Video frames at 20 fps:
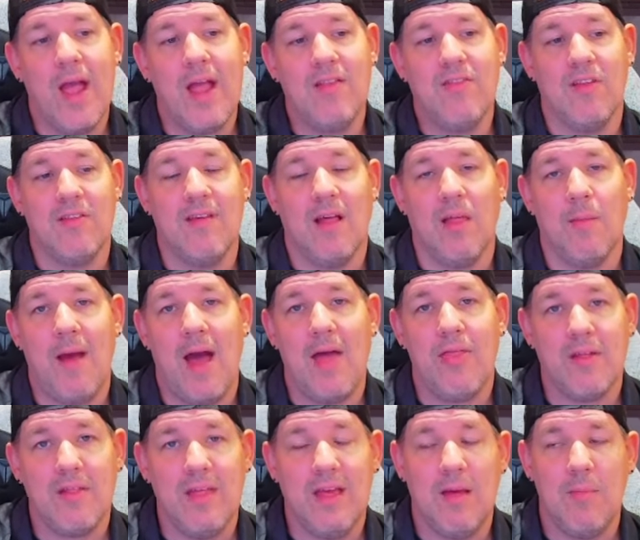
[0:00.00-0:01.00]
to
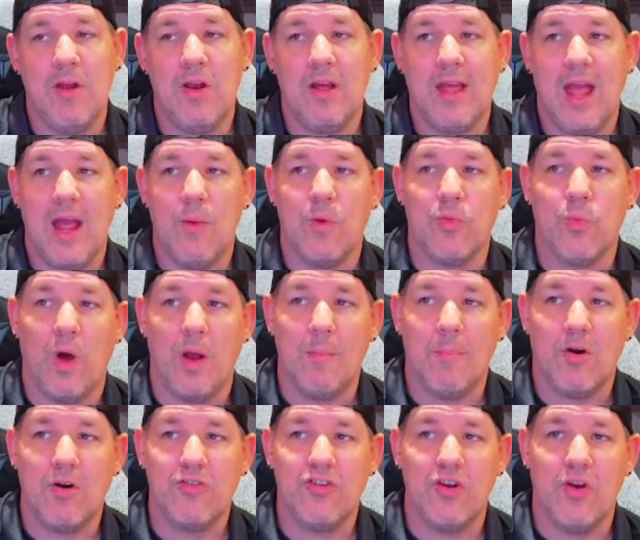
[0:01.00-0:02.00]
telepathically communicate with one
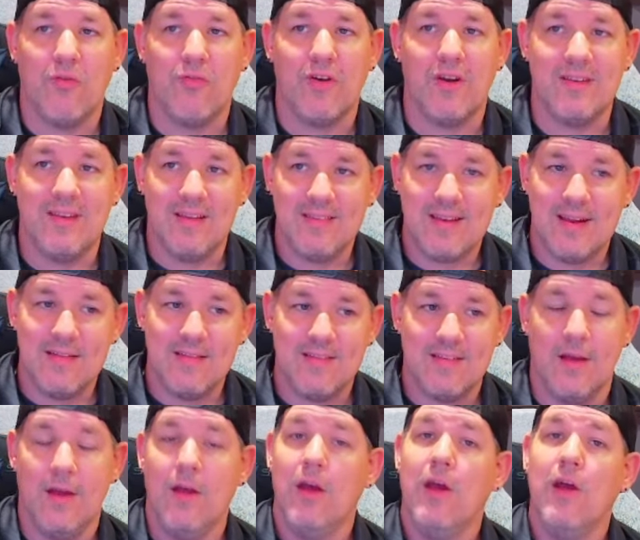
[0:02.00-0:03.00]
person over a distance.
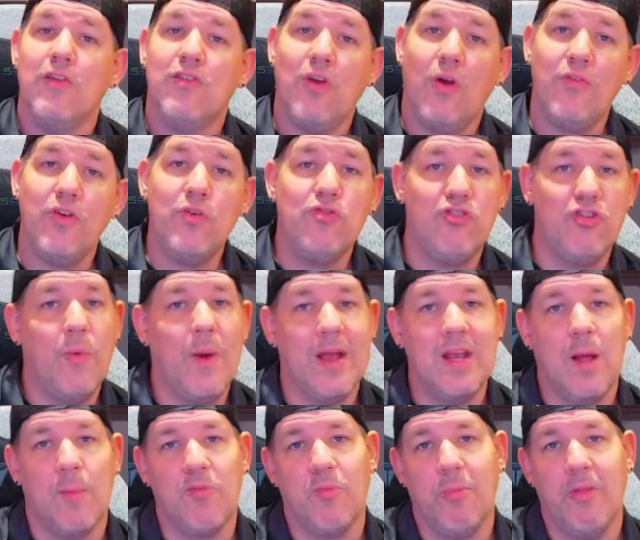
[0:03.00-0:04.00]
So if you do end
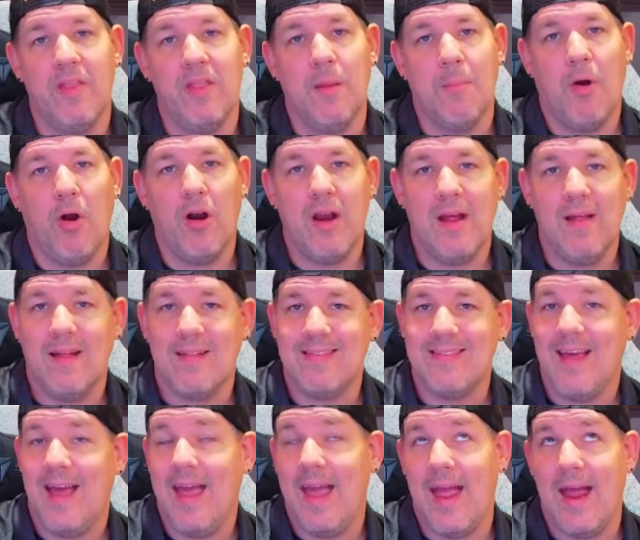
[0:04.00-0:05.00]
up splitting the party, let's
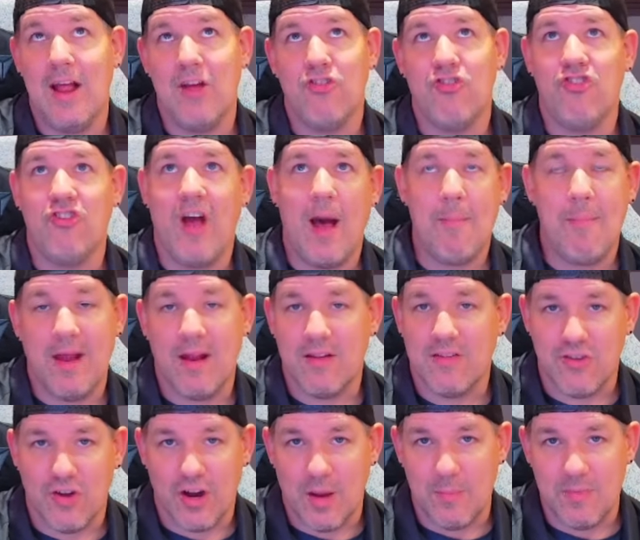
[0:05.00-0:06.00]
say in a shopping
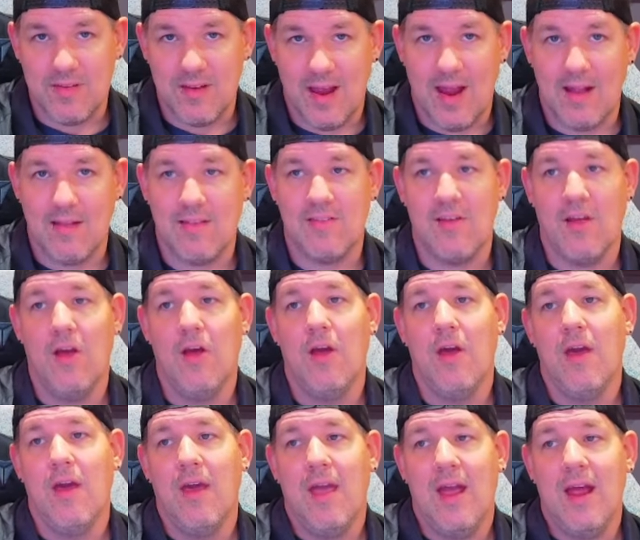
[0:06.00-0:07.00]
circumstance,
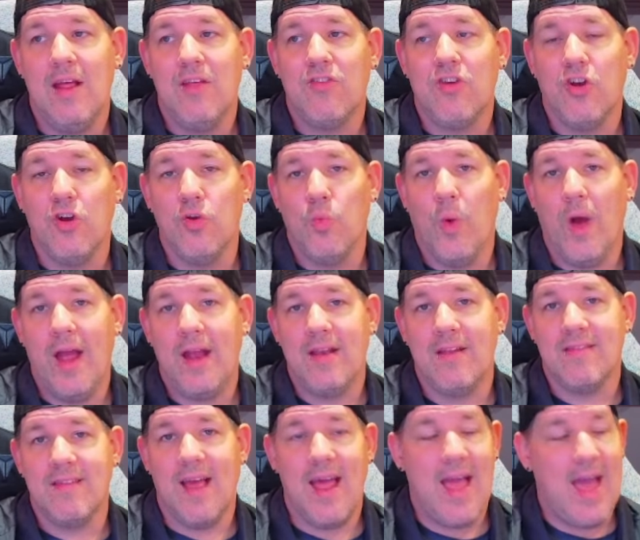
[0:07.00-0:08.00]
it is a good way to
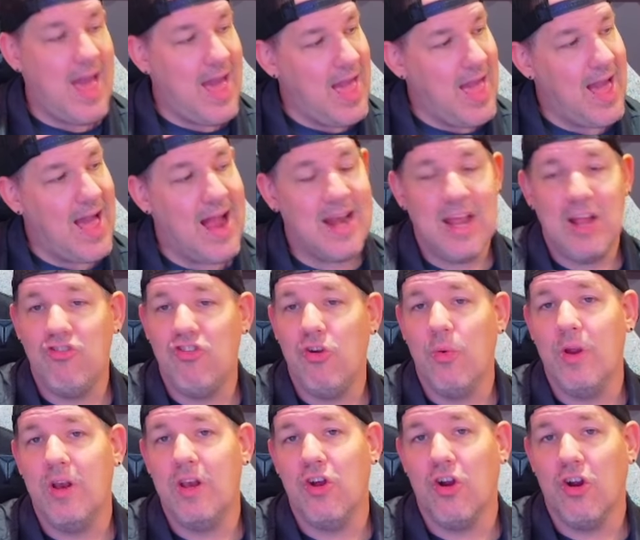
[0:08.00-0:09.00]
say, hey, I need you
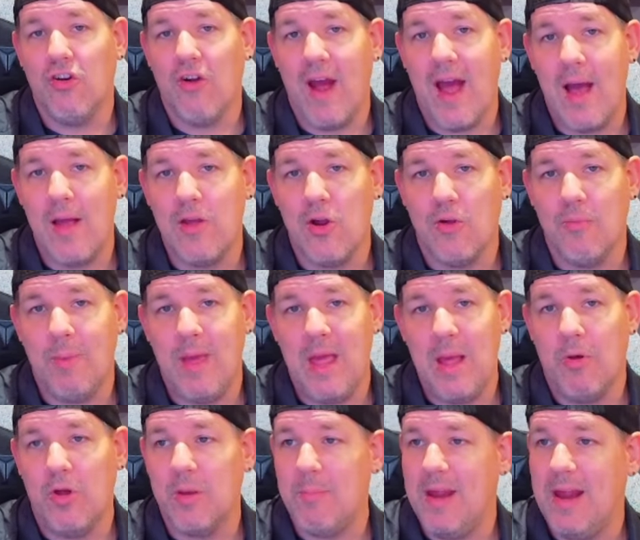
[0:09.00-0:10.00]
and your
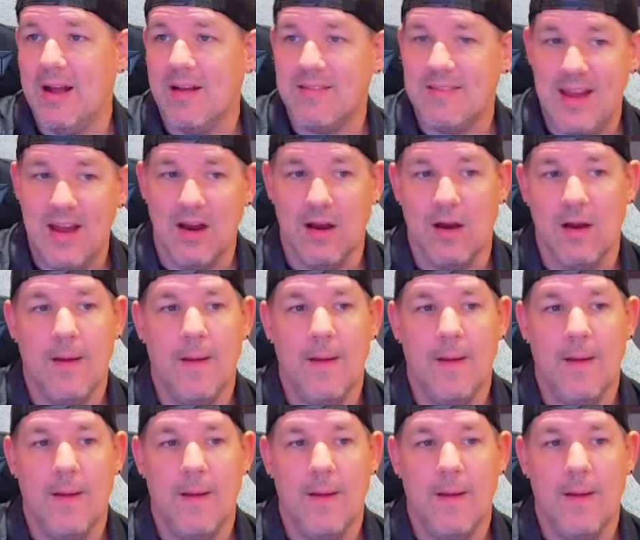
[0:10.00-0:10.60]
people to meet us here.